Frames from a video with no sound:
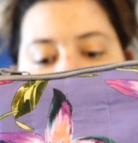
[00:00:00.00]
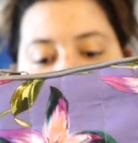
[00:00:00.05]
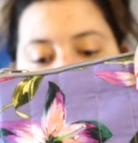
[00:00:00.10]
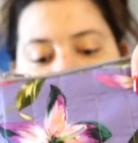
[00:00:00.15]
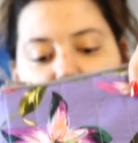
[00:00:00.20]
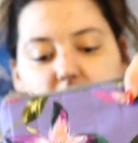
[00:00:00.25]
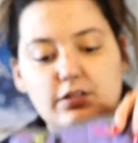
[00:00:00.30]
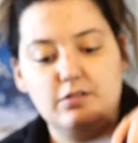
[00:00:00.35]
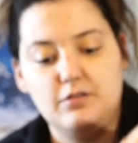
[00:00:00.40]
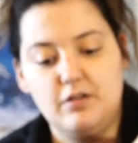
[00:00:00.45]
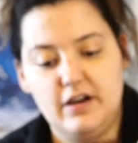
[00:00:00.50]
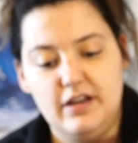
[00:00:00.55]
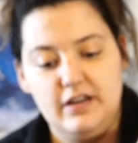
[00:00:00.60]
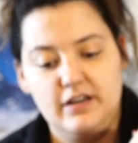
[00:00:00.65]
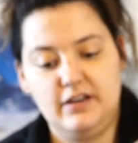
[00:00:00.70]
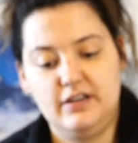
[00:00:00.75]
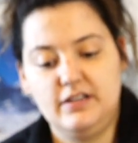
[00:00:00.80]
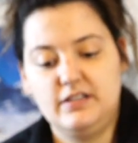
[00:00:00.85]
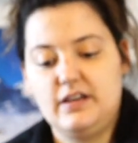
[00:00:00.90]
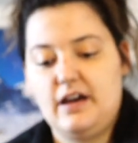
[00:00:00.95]
which is quite
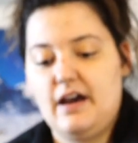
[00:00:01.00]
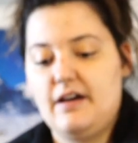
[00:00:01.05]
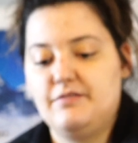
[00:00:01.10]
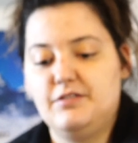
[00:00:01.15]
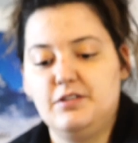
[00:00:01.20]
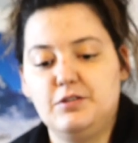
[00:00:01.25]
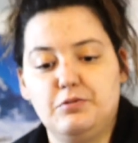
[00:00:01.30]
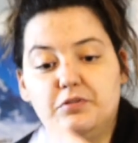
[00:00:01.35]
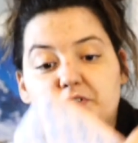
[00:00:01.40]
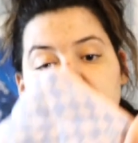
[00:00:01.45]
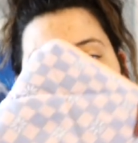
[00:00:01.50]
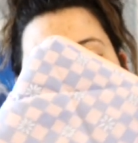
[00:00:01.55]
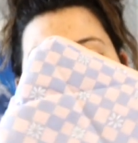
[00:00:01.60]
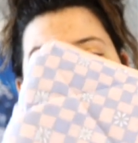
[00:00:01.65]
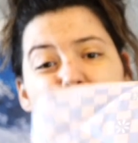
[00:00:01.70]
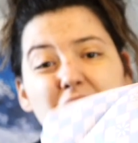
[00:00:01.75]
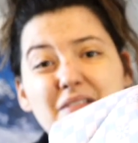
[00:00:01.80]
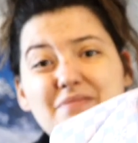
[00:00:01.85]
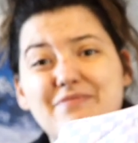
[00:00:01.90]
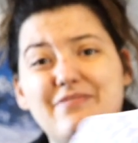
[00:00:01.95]
nice. I have this one. This is
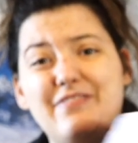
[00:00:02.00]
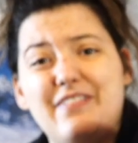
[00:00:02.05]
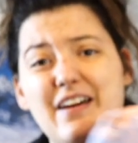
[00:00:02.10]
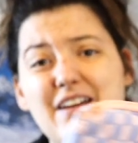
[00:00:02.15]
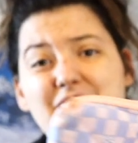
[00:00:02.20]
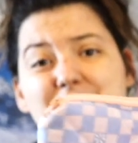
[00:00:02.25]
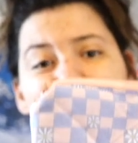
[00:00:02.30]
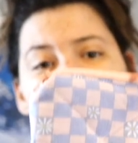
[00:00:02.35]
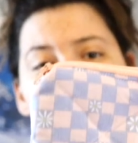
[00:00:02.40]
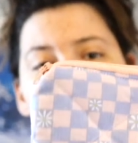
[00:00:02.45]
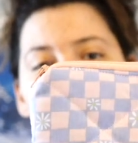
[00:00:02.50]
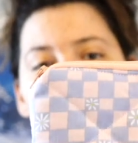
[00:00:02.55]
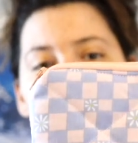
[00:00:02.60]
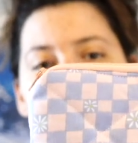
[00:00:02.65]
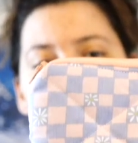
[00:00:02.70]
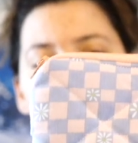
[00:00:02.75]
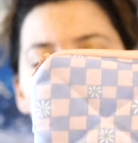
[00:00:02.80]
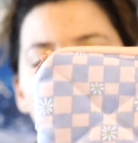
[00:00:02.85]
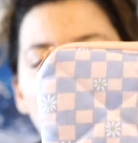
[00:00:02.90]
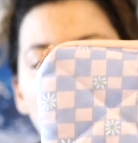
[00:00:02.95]
my favorite,
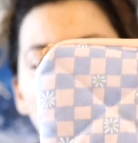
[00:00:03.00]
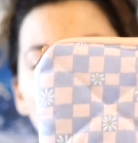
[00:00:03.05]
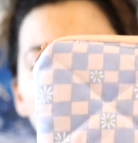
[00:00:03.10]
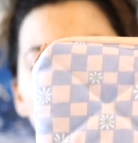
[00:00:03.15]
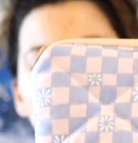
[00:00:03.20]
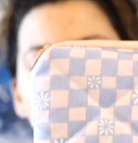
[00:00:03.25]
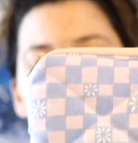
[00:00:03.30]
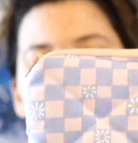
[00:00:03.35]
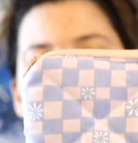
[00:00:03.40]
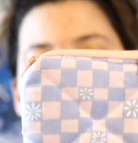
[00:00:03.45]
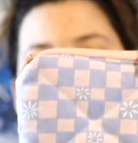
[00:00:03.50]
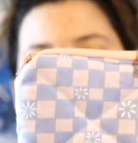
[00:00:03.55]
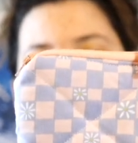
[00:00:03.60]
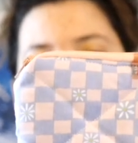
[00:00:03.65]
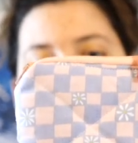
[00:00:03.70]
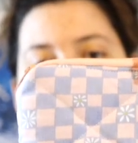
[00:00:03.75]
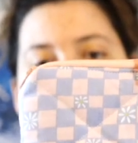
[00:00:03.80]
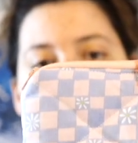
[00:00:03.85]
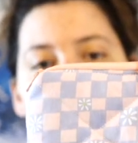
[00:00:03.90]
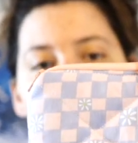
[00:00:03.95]
and it's a
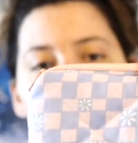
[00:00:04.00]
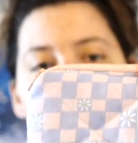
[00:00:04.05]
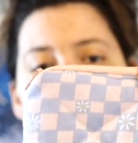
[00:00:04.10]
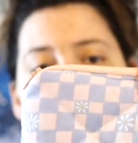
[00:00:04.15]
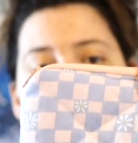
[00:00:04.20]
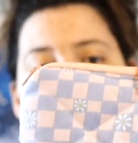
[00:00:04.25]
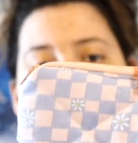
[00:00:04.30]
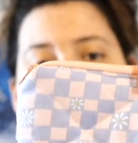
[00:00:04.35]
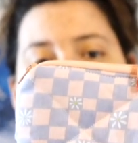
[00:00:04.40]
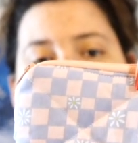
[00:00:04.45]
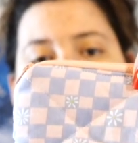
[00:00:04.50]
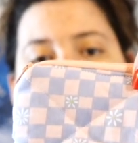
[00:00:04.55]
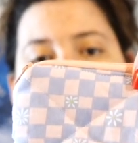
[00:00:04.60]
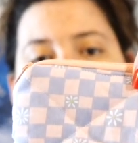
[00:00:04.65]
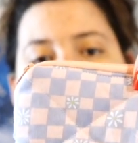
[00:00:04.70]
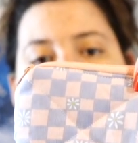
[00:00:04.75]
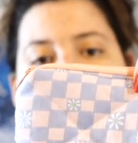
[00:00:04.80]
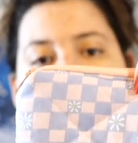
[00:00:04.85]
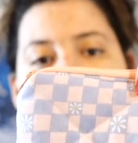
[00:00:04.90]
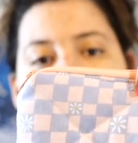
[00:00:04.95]
diamond
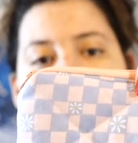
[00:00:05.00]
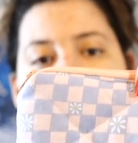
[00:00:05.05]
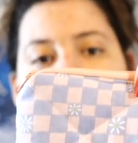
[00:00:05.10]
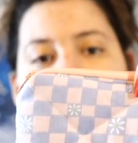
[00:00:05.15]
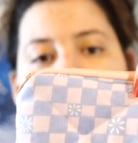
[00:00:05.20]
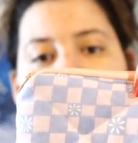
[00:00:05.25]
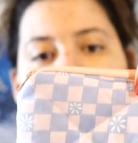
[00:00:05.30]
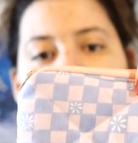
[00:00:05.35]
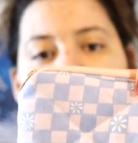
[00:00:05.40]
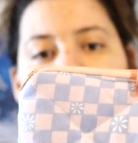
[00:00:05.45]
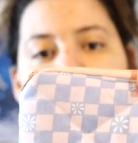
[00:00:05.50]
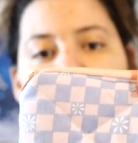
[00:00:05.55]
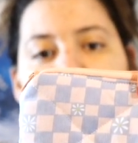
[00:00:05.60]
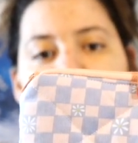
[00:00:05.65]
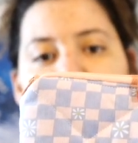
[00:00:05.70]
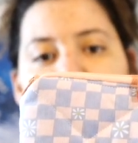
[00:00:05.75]
quilt, so it's not